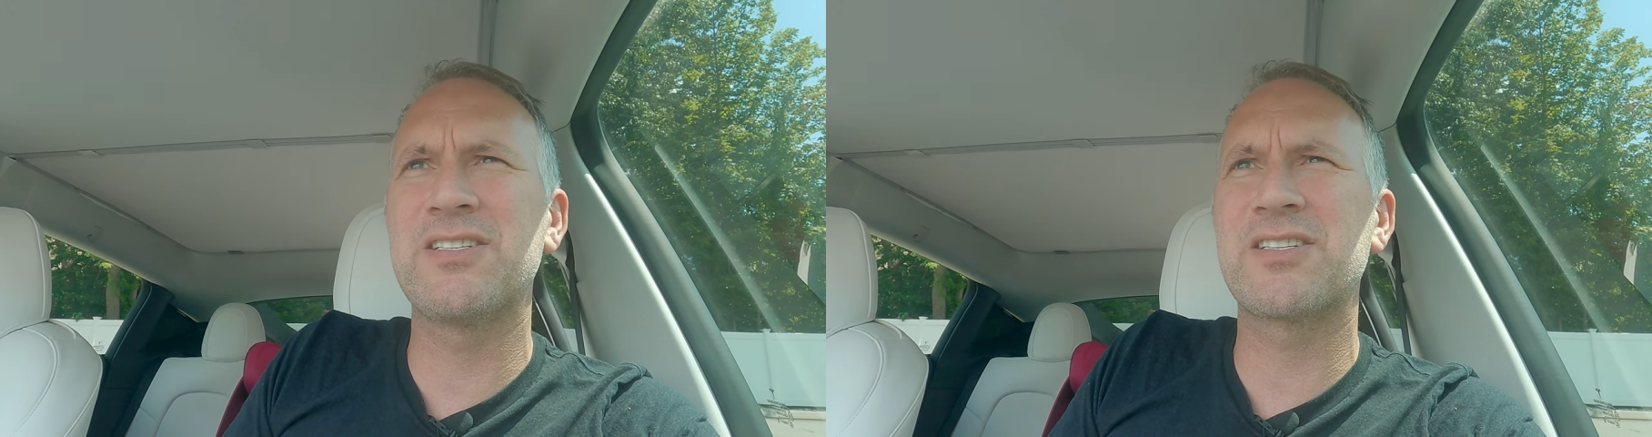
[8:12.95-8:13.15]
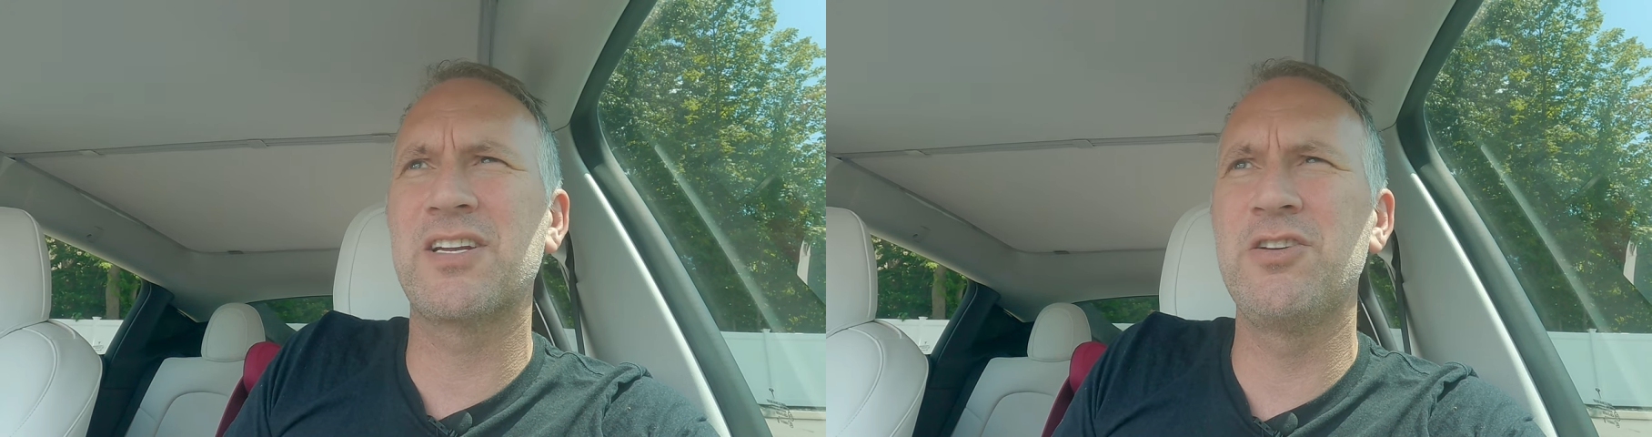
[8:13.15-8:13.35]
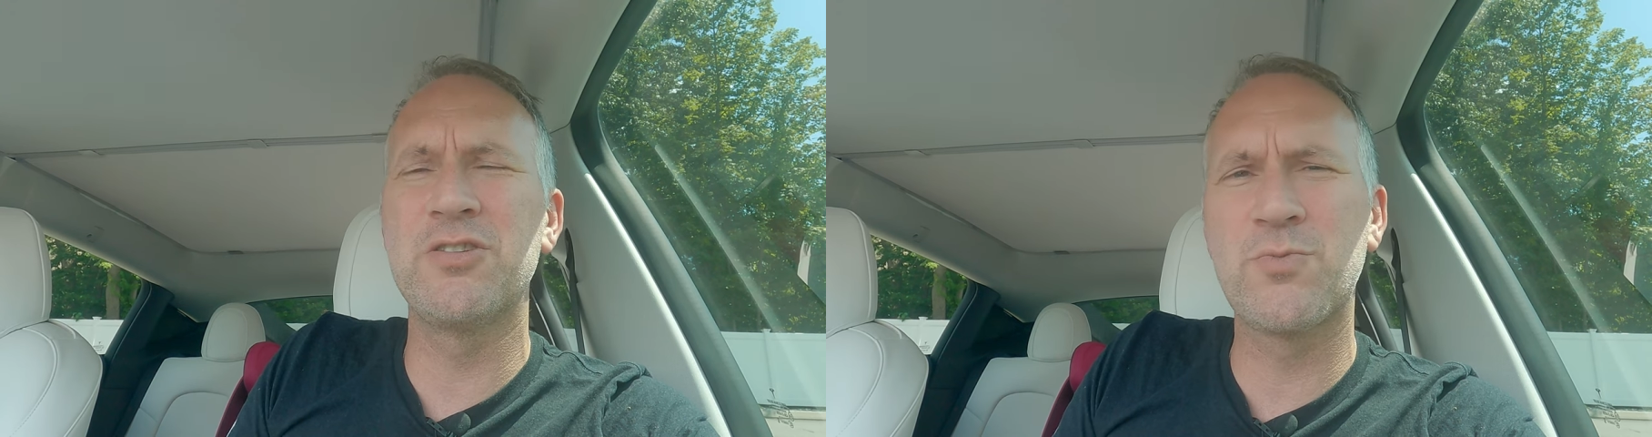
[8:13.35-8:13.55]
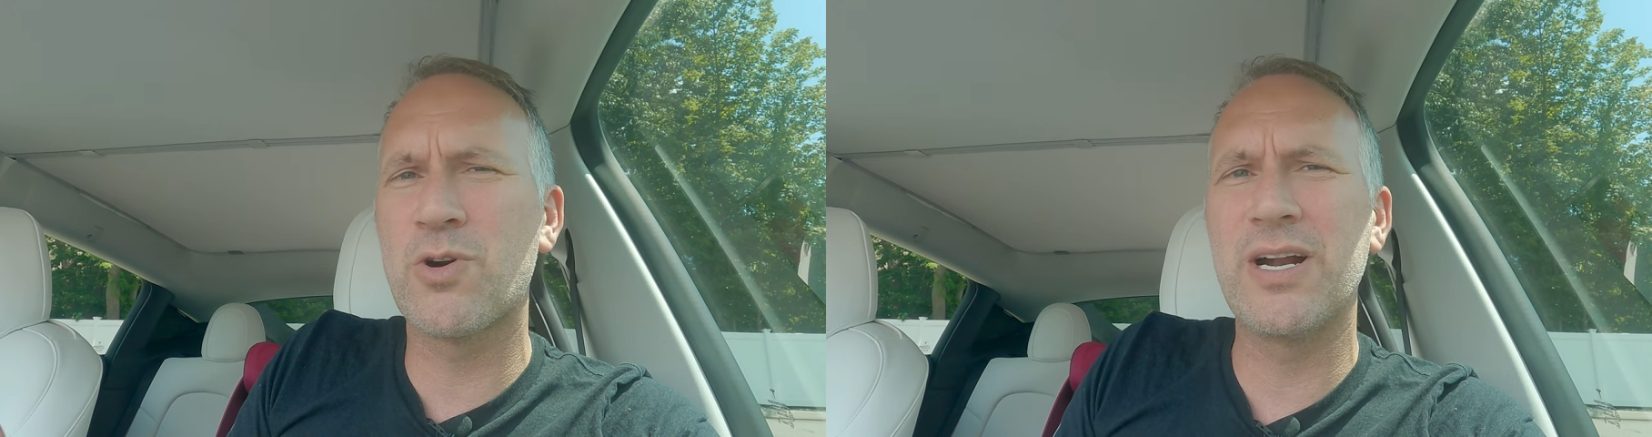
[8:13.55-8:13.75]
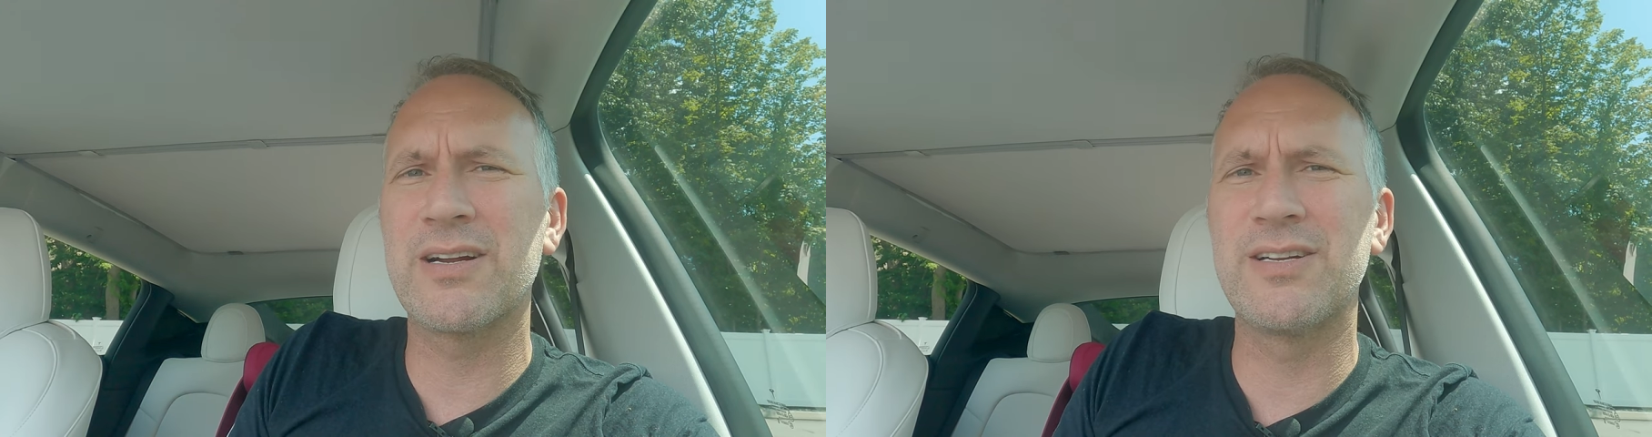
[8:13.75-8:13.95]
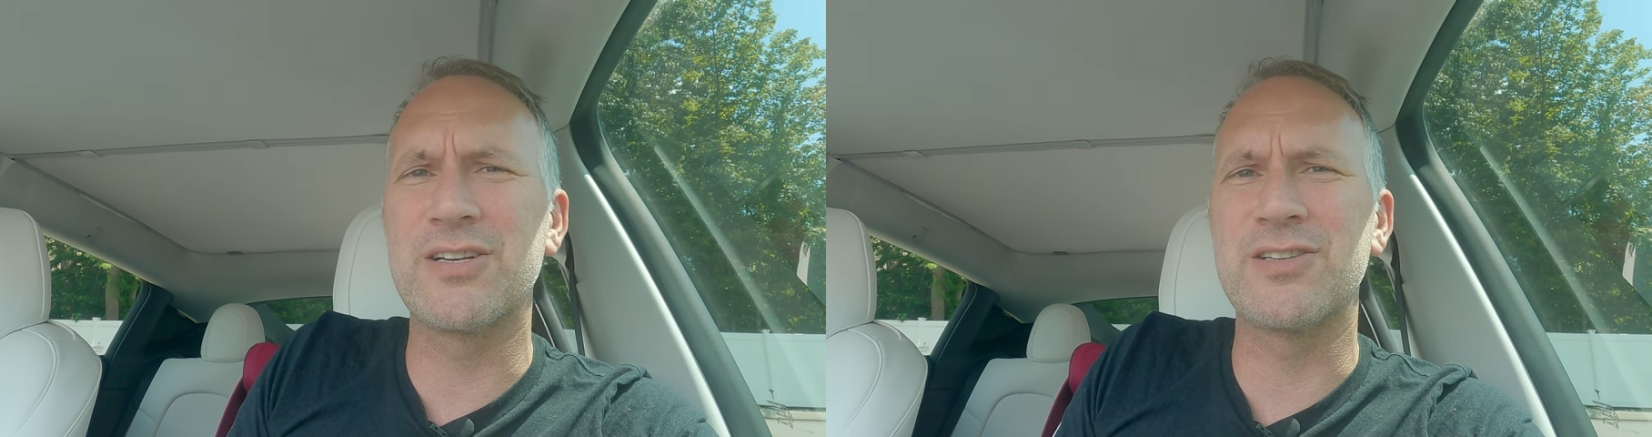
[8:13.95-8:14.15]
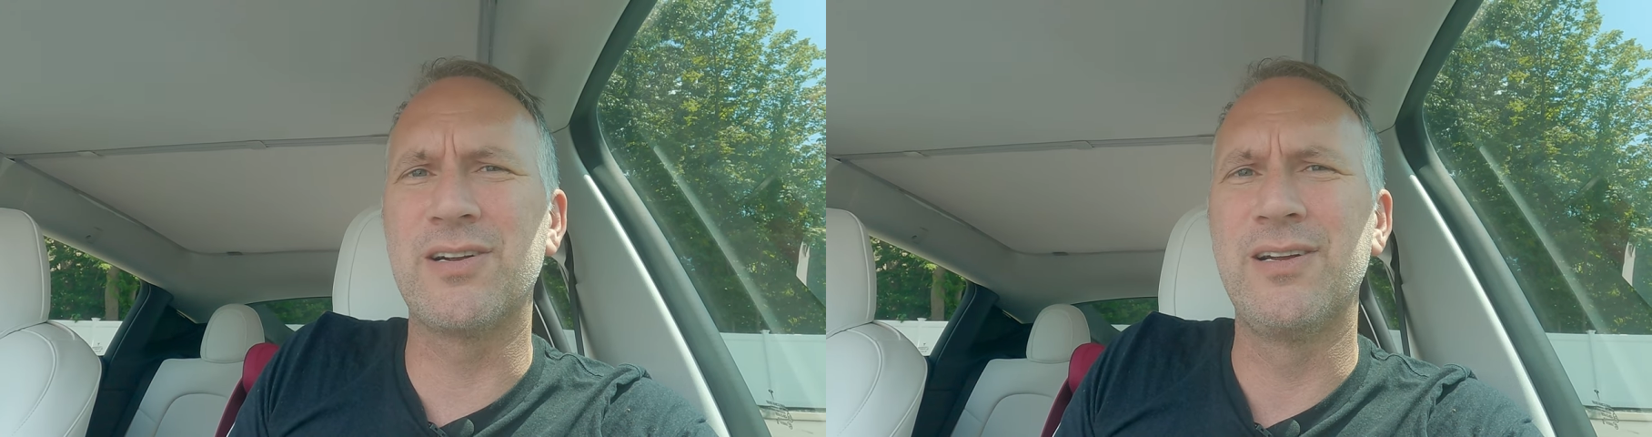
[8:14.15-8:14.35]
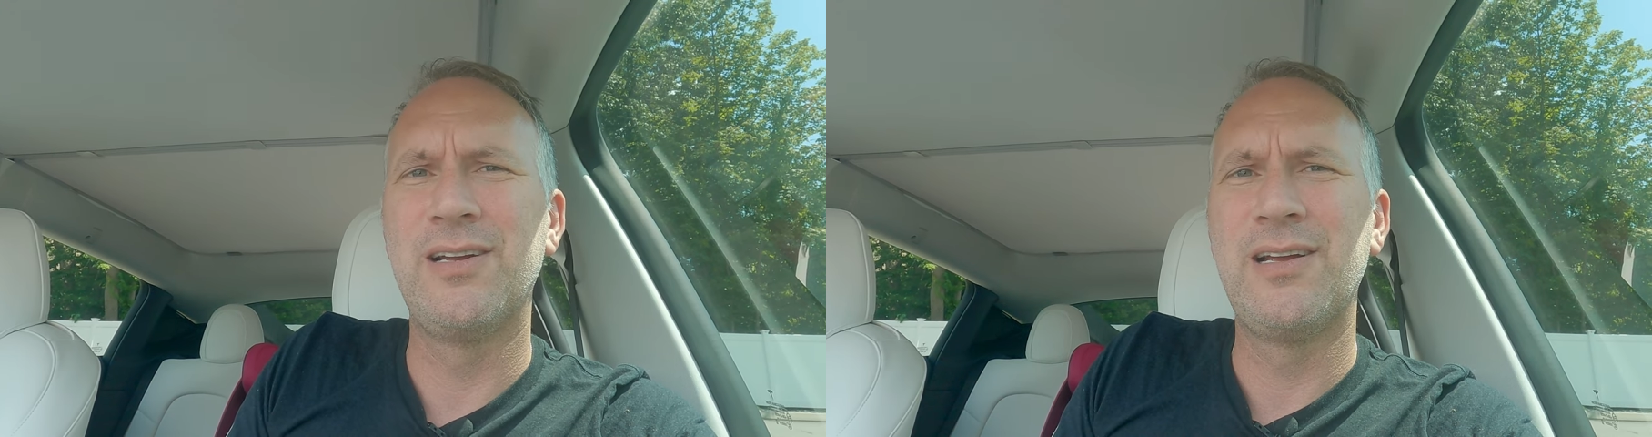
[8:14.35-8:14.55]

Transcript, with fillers: it's going to use more air conditioner.